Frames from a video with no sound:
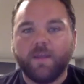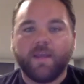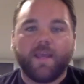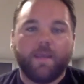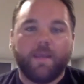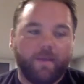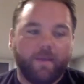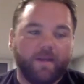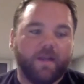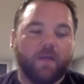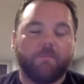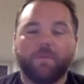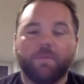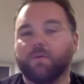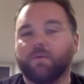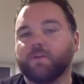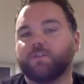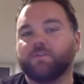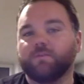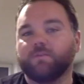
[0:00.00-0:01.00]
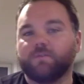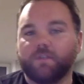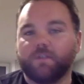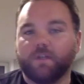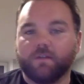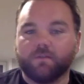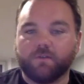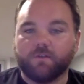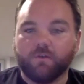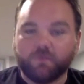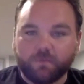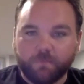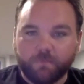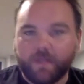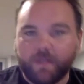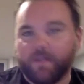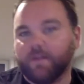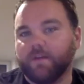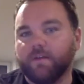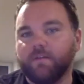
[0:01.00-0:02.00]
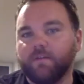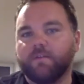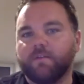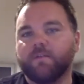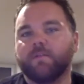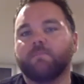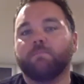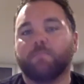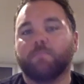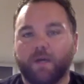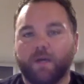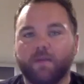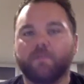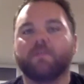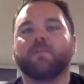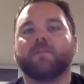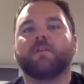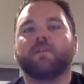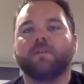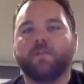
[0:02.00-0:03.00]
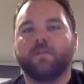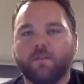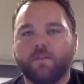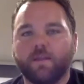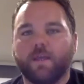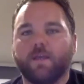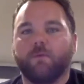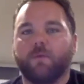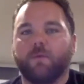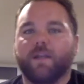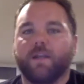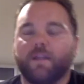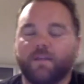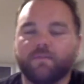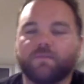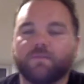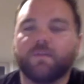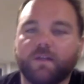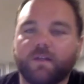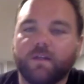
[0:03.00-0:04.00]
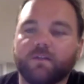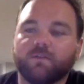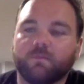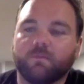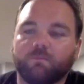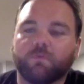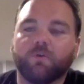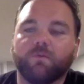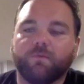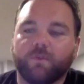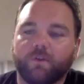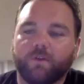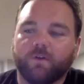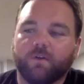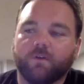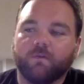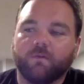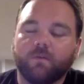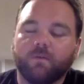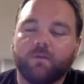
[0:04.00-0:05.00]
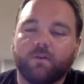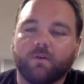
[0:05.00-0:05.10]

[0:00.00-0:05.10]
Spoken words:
It may not be what you see on social media, but it is improving